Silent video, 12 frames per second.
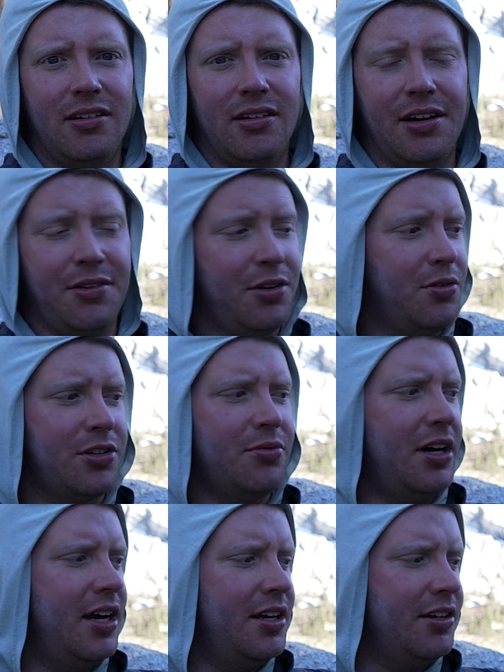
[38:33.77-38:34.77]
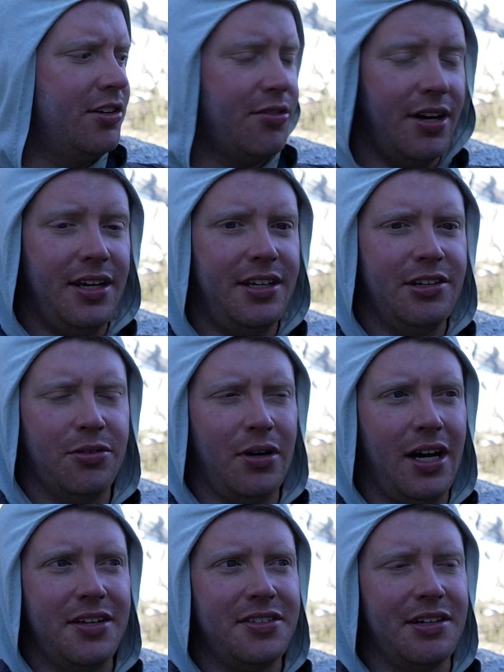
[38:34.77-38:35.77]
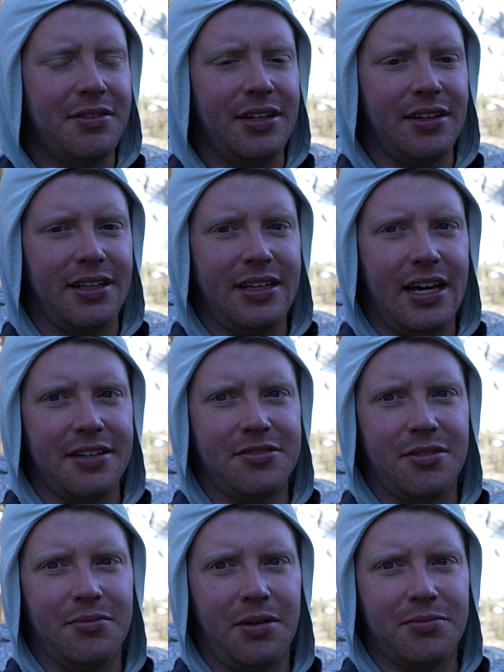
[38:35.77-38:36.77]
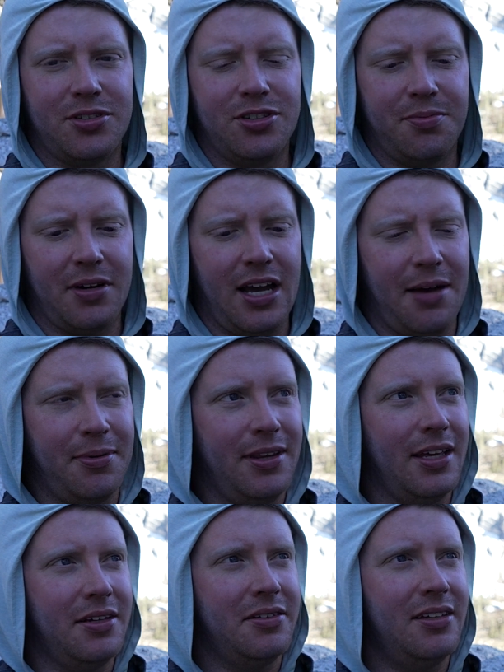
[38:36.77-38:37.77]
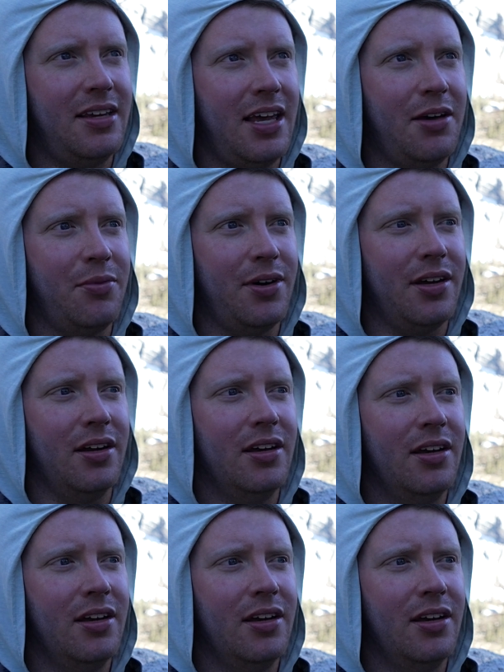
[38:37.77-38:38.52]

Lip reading: everything worked great gear-wise and everything like that. So I'm super happy that today went